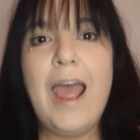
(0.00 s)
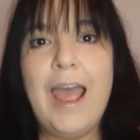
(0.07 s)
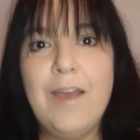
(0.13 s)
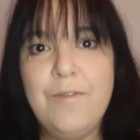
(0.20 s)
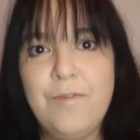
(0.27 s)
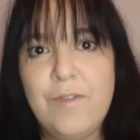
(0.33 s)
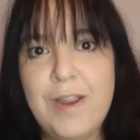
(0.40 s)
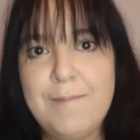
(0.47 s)

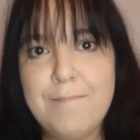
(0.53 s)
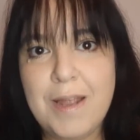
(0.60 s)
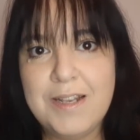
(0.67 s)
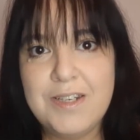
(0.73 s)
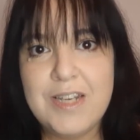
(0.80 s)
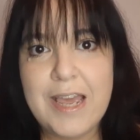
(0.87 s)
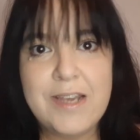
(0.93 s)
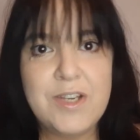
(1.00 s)
Every
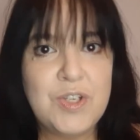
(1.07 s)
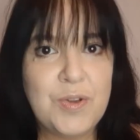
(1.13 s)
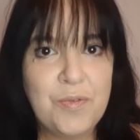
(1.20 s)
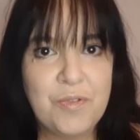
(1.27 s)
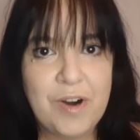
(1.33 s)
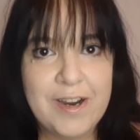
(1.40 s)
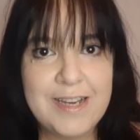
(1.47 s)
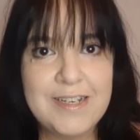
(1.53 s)
Monday to
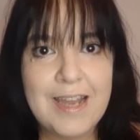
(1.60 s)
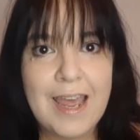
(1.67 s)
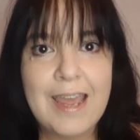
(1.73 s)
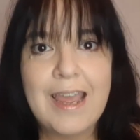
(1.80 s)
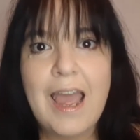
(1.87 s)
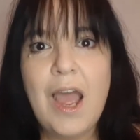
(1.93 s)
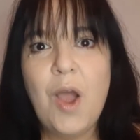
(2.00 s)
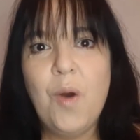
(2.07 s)

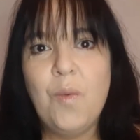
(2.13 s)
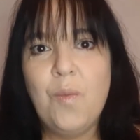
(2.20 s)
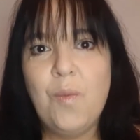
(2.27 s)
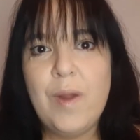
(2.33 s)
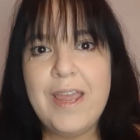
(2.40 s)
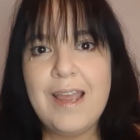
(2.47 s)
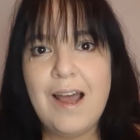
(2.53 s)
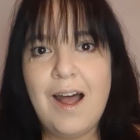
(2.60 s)
Friday,
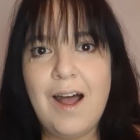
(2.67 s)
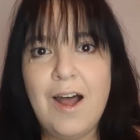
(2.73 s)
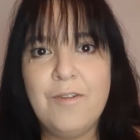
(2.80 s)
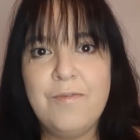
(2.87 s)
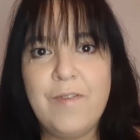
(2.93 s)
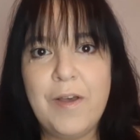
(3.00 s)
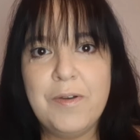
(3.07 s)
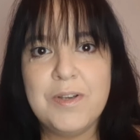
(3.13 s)
we are
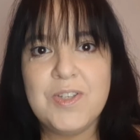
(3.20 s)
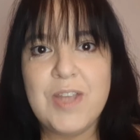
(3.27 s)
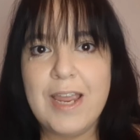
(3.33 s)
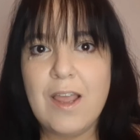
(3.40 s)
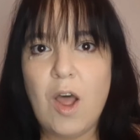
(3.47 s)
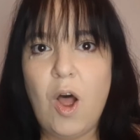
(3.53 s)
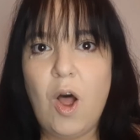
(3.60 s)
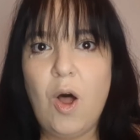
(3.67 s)

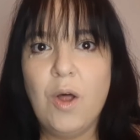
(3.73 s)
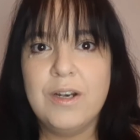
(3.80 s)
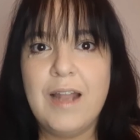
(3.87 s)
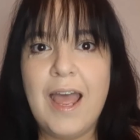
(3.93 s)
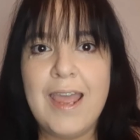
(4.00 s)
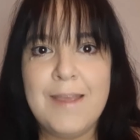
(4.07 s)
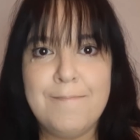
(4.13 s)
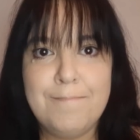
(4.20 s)
focusing on
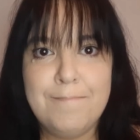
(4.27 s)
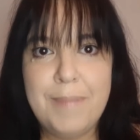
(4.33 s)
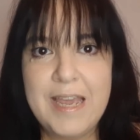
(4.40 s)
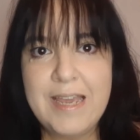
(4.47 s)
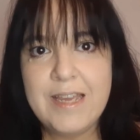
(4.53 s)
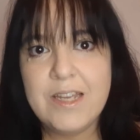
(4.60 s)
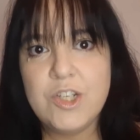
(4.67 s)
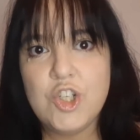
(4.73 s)
a
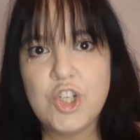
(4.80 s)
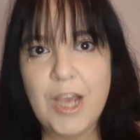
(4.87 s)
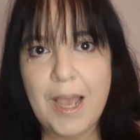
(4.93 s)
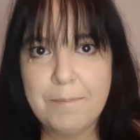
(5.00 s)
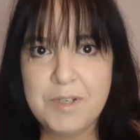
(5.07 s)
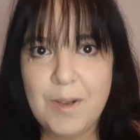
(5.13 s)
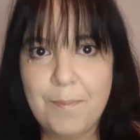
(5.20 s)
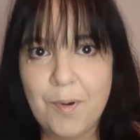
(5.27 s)
big
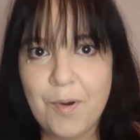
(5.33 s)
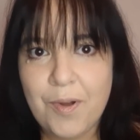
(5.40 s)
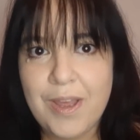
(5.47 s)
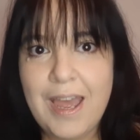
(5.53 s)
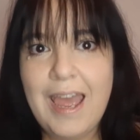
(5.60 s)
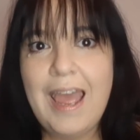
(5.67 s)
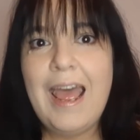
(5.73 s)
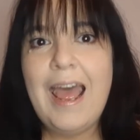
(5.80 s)
chapter
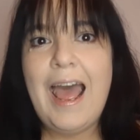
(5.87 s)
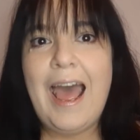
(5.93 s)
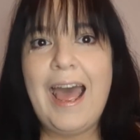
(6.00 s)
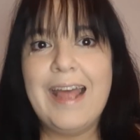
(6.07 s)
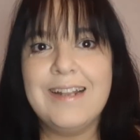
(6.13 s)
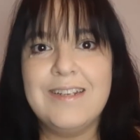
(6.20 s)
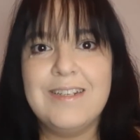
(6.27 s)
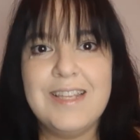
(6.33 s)
book.
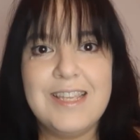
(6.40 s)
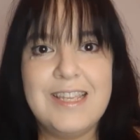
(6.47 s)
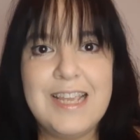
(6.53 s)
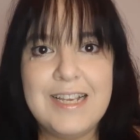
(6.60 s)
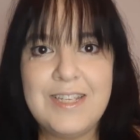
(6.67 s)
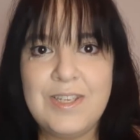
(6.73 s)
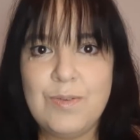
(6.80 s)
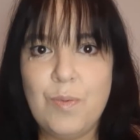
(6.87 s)
And
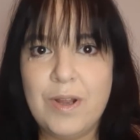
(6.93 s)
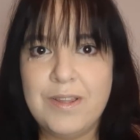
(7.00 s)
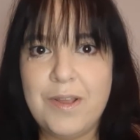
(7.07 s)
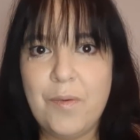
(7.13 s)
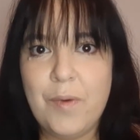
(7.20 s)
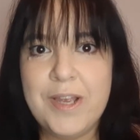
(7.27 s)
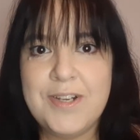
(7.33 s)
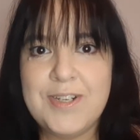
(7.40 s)
this one
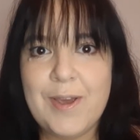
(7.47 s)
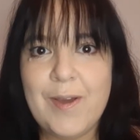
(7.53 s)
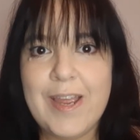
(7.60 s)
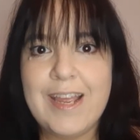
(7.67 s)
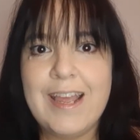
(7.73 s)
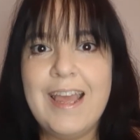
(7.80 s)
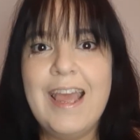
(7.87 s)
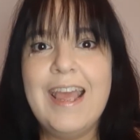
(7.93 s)
that we're
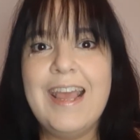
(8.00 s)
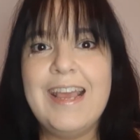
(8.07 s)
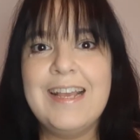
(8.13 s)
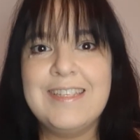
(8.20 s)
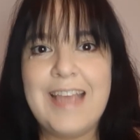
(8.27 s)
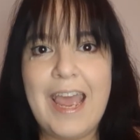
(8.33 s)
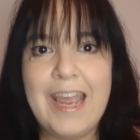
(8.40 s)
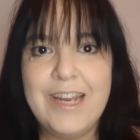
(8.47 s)
doing
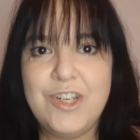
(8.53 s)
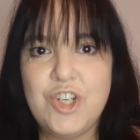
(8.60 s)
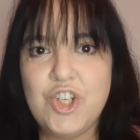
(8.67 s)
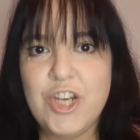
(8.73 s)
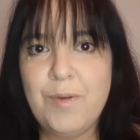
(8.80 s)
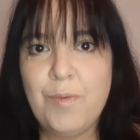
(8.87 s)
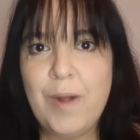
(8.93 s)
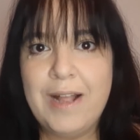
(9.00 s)
is
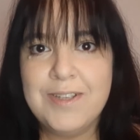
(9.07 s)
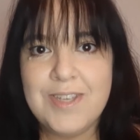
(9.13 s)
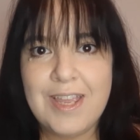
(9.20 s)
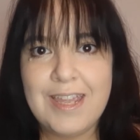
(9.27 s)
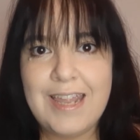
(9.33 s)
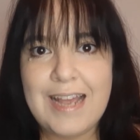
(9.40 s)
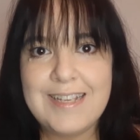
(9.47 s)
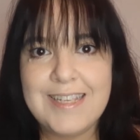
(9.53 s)
H.G. Wells'
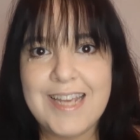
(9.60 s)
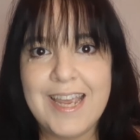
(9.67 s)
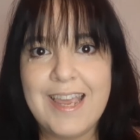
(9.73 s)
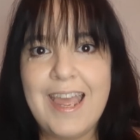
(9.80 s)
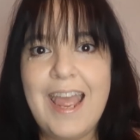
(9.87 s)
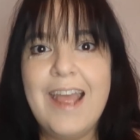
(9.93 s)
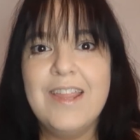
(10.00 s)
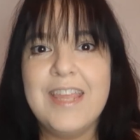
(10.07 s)

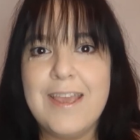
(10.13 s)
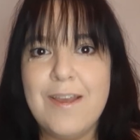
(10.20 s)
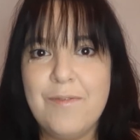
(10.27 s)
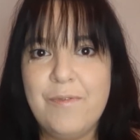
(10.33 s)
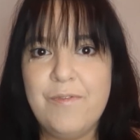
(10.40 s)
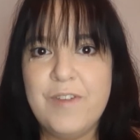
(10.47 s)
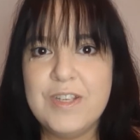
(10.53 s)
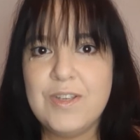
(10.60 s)
classic, The
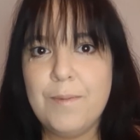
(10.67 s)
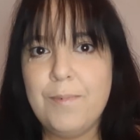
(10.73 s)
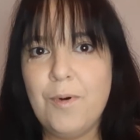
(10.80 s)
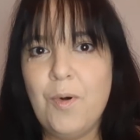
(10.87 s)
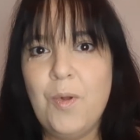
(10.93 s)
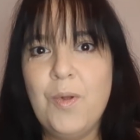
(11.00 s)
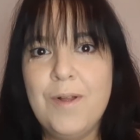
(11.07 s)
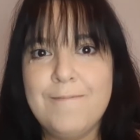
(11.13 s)

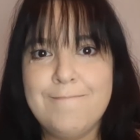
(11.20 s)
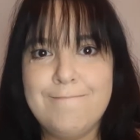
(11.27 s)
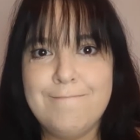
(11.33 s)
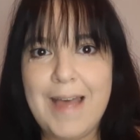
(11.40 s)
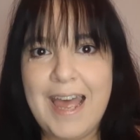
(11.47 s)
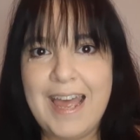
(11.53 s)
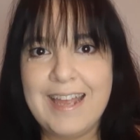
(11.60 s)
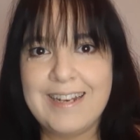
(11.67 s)
Invisible
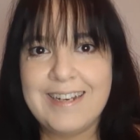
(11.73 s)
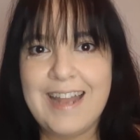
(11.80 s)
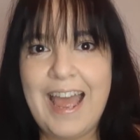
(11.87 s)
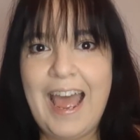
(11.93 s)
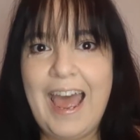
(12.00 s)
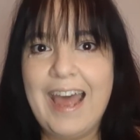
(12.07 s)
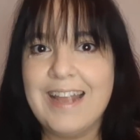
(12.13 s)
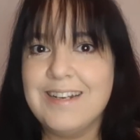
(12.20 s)
Man.
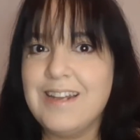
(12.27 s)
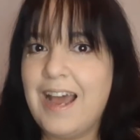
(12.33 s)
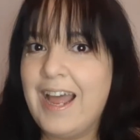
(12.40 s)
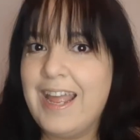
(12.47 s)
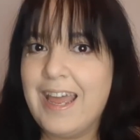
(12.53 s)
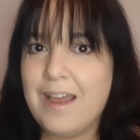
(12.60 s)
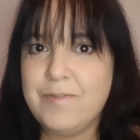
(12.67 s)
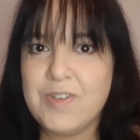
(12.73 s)
And
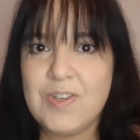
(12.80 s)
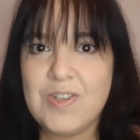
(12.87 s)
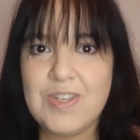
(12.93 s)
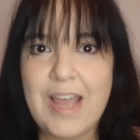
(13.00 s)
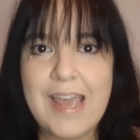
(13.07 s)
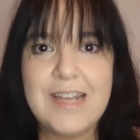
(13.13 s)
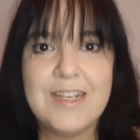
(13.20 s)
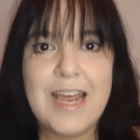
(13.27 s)
I have to
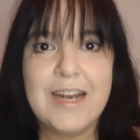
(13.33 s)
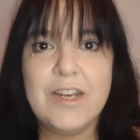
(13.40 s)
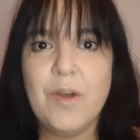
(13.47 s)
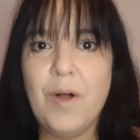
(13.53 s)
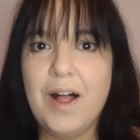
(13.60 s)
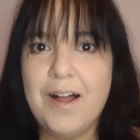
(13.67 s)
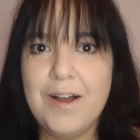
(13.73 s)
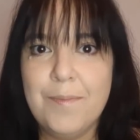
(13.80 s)
say,
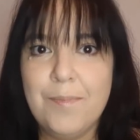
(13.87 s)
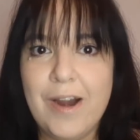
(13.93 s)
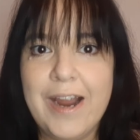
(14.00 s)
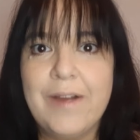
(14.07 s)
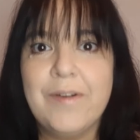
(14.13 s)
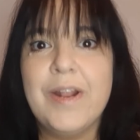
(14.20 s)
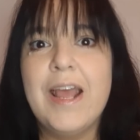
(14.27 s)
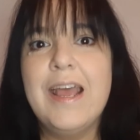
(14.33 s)
Daniel R.
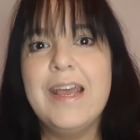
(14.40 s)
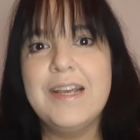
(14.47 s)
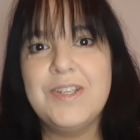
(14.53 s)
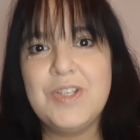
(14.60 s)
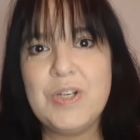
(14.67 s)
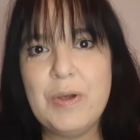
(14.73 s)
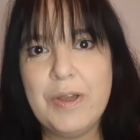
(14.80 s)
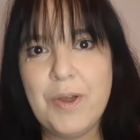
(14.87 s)
Brown
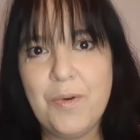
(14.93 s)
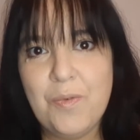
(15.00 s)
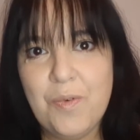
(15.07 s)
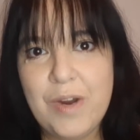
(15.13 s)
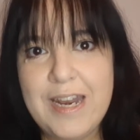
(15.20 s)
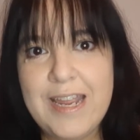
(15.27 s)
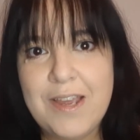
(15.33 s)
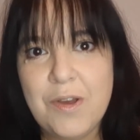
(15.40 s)
is doing a
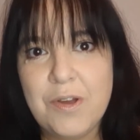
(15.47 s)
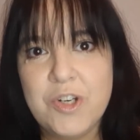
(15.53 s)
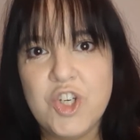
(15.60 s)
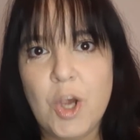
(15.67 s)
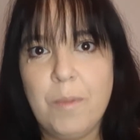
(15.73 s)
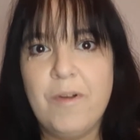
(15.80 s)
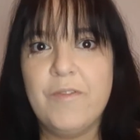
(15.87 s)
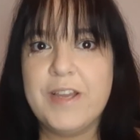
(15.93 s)
really good
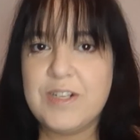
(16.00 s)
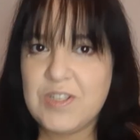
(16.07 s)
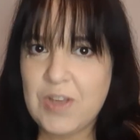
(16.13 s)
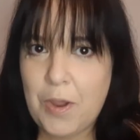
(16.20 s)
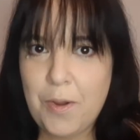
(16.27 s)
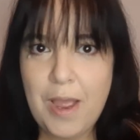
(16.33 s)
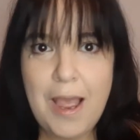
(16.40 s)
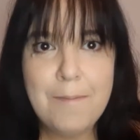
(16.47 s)
job of it.
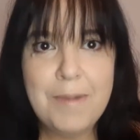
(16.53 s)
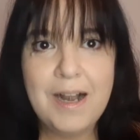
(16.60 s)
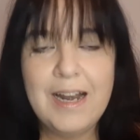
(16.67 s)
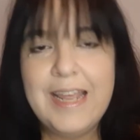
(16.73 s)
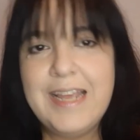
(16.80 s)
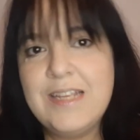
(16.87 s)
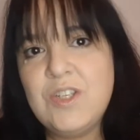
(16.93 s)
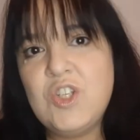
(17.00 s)
So
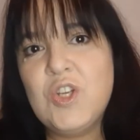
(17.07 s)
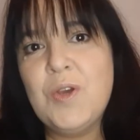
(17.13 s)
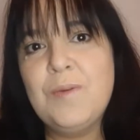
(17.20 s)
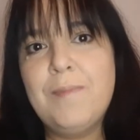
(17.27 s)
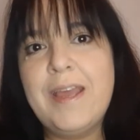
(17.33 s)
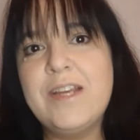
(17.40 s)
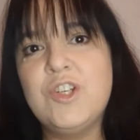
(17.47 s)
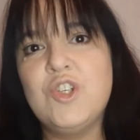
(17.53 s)
please do
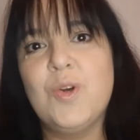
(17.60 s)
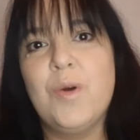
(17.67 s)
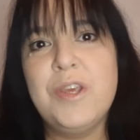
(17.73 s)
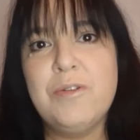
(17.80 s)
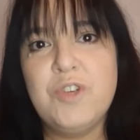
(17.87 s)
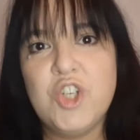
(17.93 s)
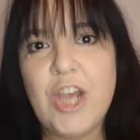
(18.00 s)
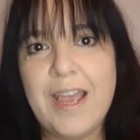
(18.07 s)
make sure
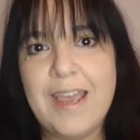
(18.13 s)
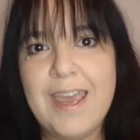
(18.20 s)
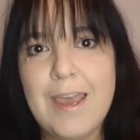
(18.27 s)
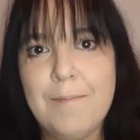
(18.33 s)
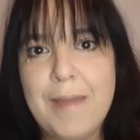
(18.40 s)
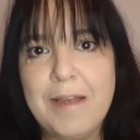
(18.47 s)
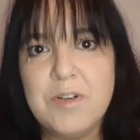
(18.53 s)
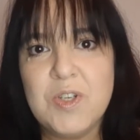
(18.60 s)
you check
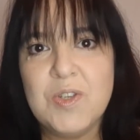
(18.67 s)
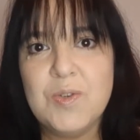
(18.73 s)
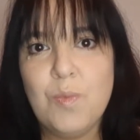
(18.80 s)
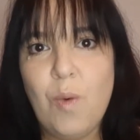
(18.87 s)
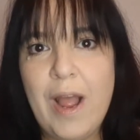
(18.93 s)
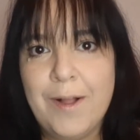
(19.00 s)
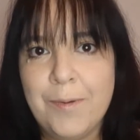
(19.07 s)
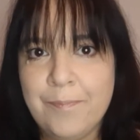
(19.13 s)
him out as
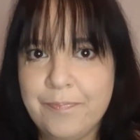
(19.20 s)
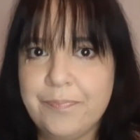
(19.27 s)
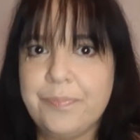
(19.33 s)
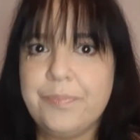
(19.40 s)
well.